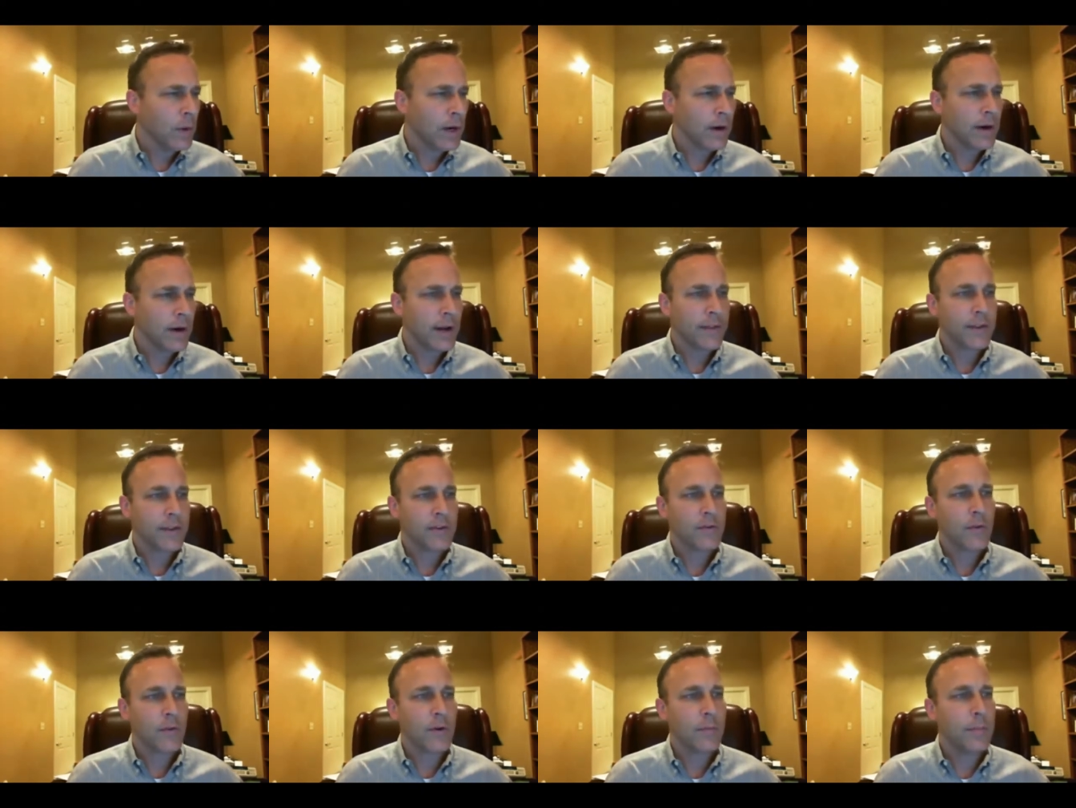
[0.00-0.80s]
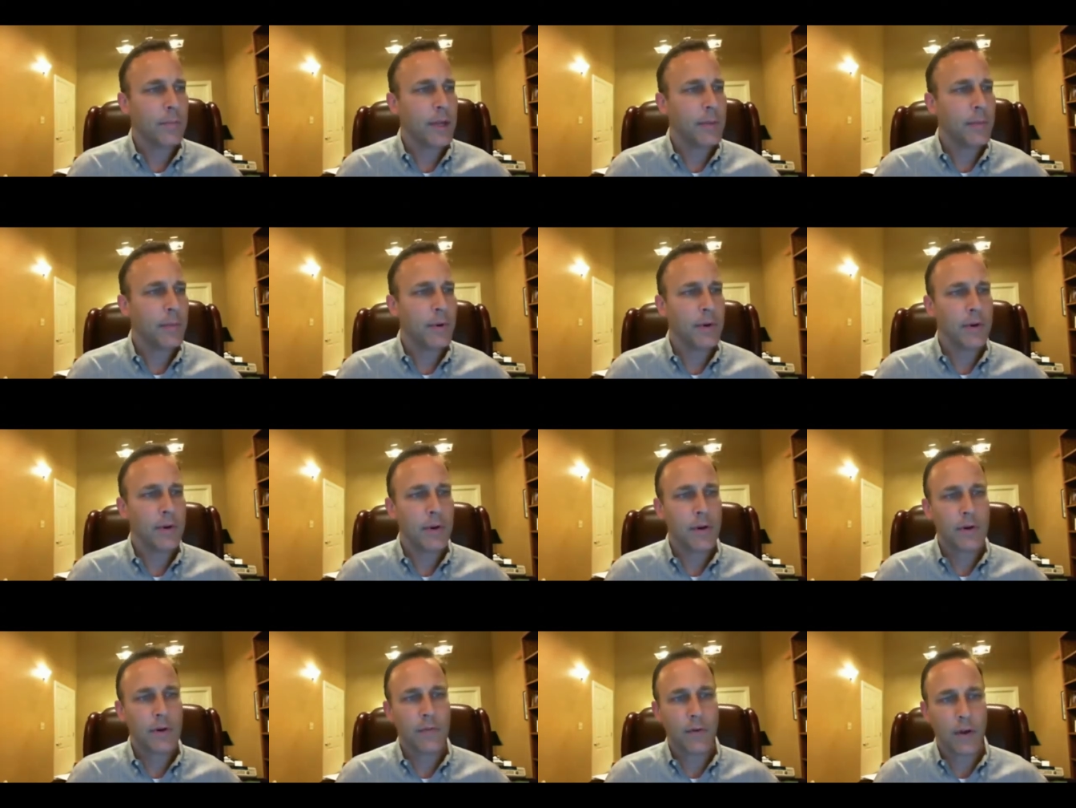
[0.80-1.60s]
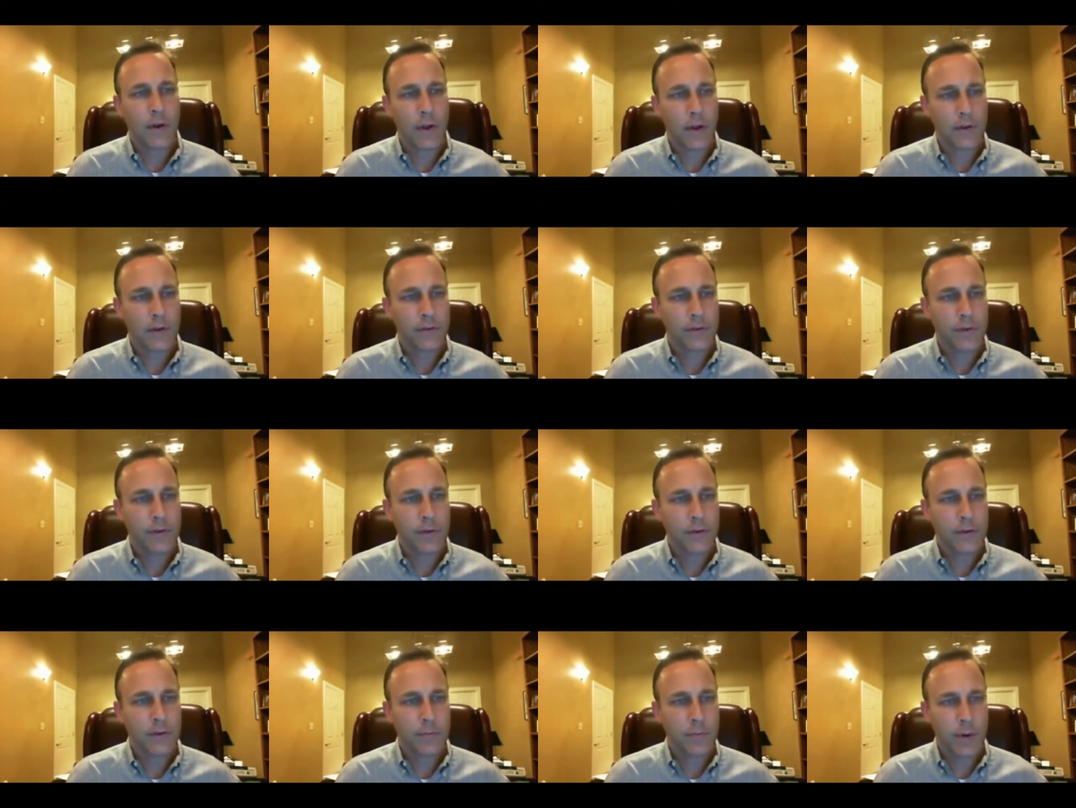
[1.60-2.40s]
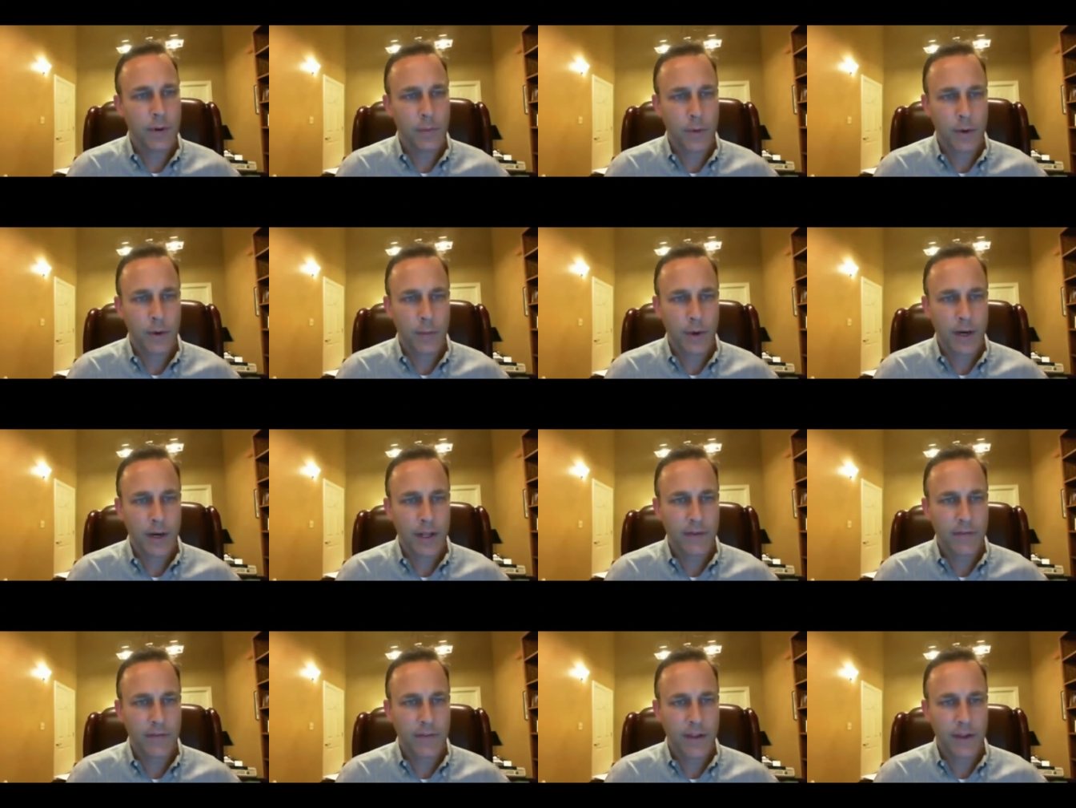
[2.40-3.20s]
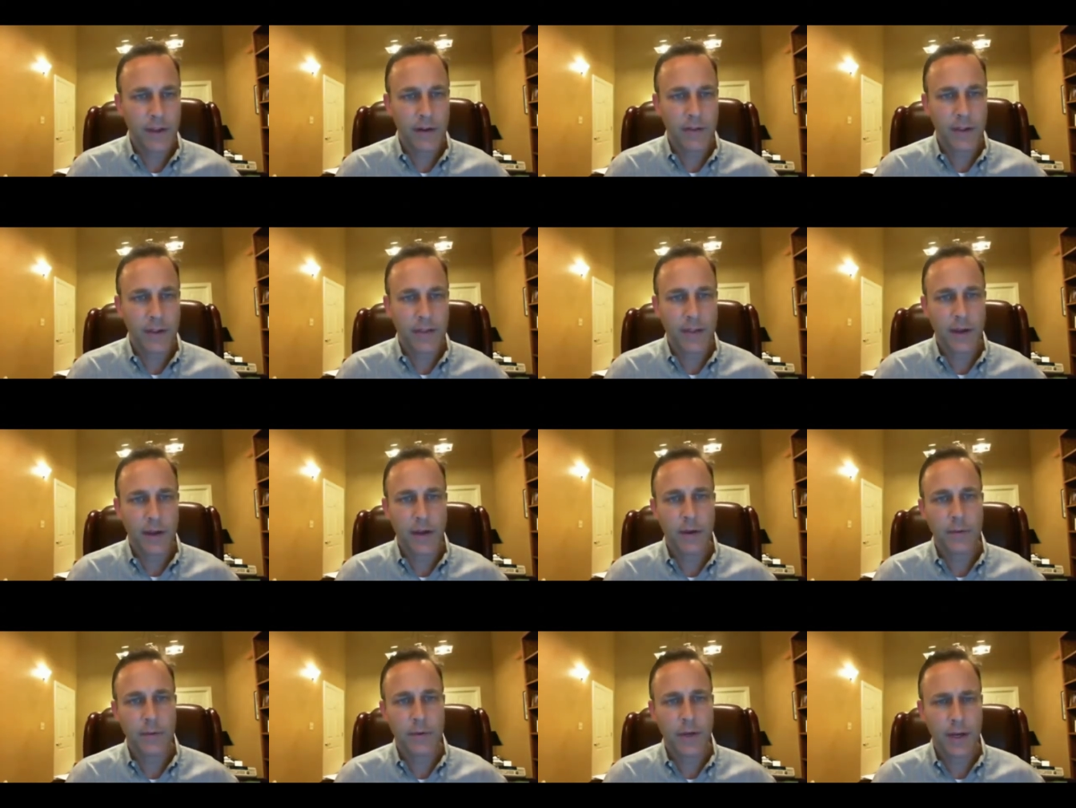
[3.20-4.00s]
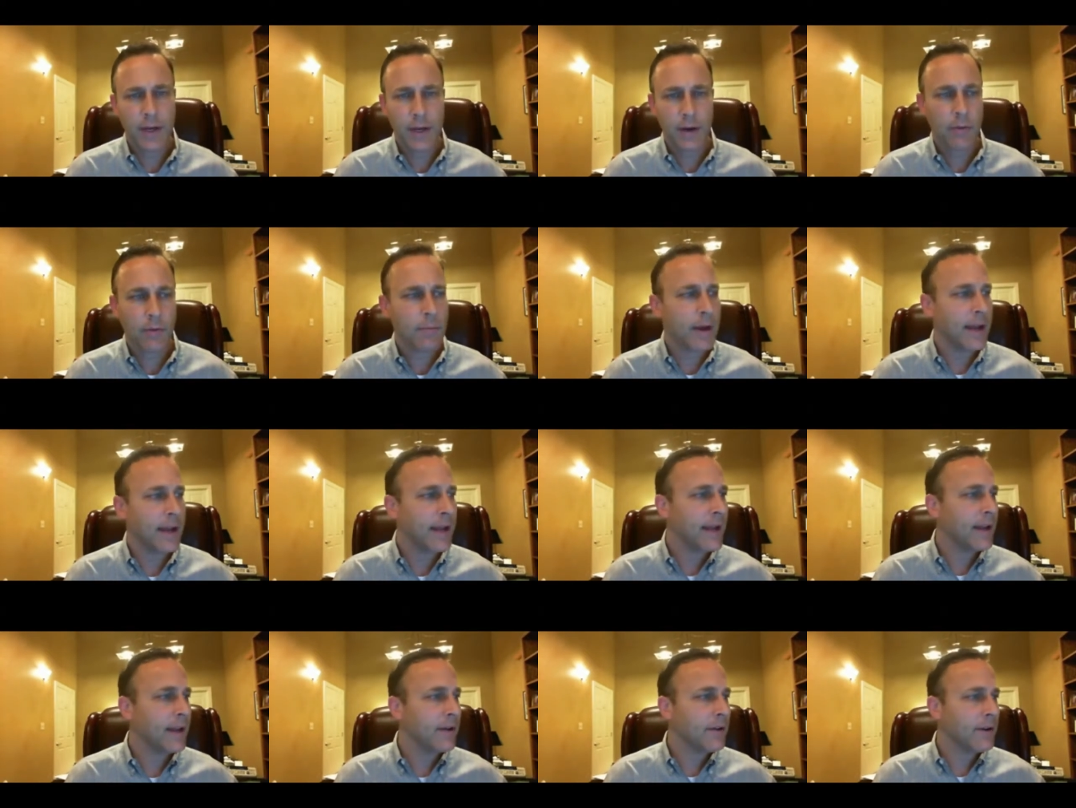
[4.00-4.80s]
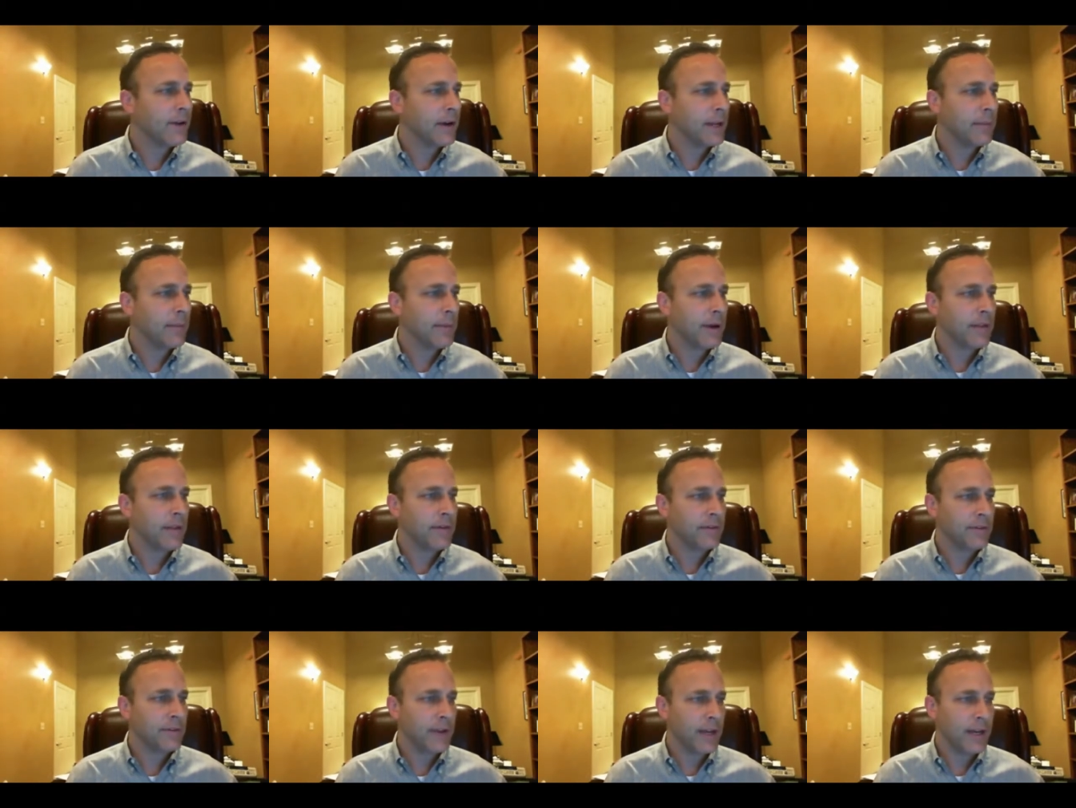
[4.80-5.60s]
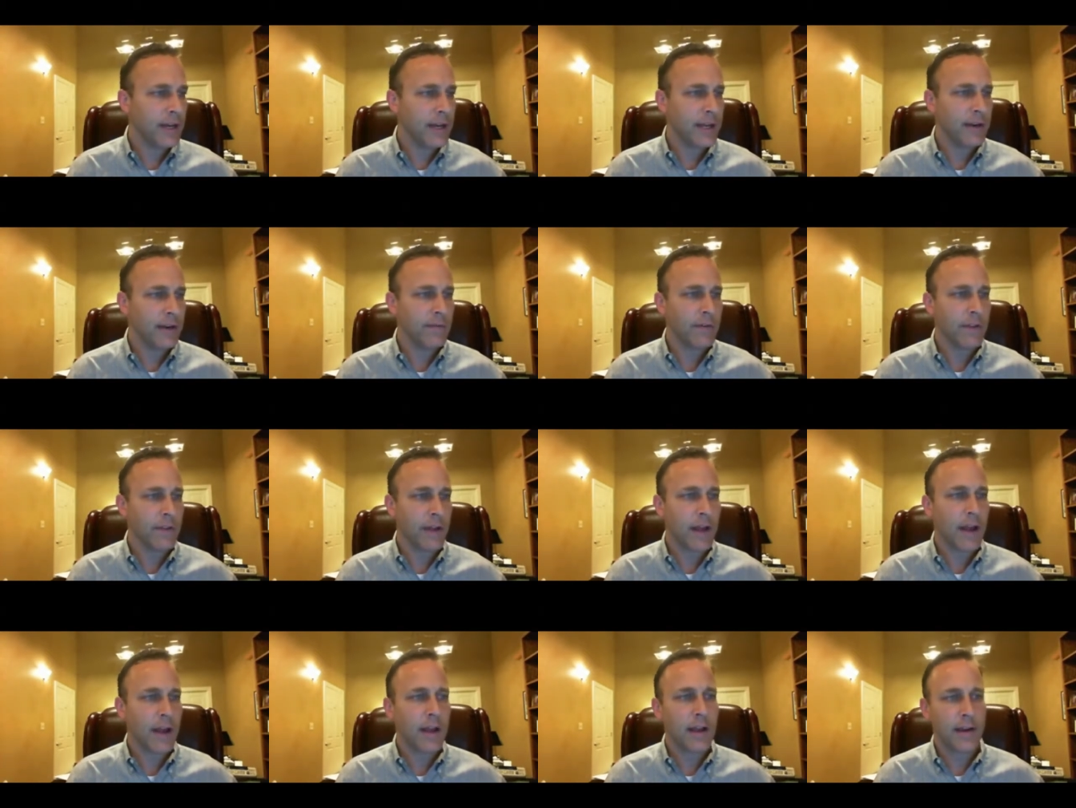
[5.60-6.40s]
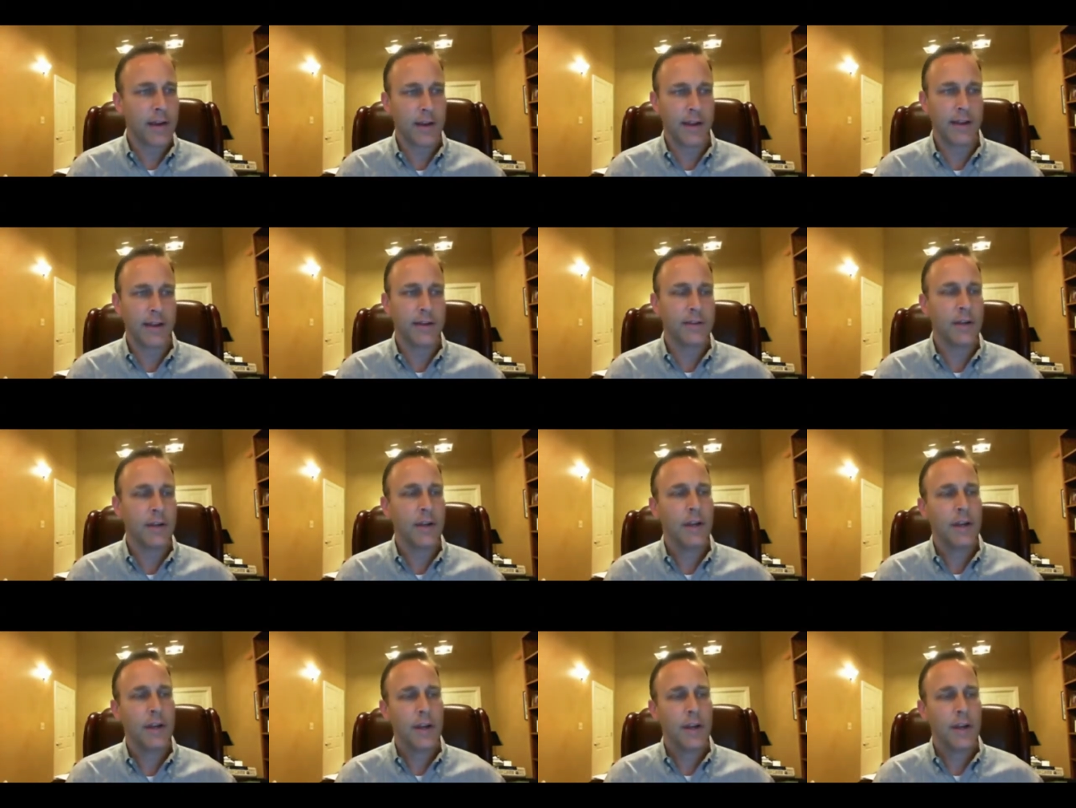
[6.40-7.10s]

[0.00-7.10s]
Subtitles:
We are not the sort of people who look for lawsuits, but we really feel that the hotel my elderly mother stayed in for the holidays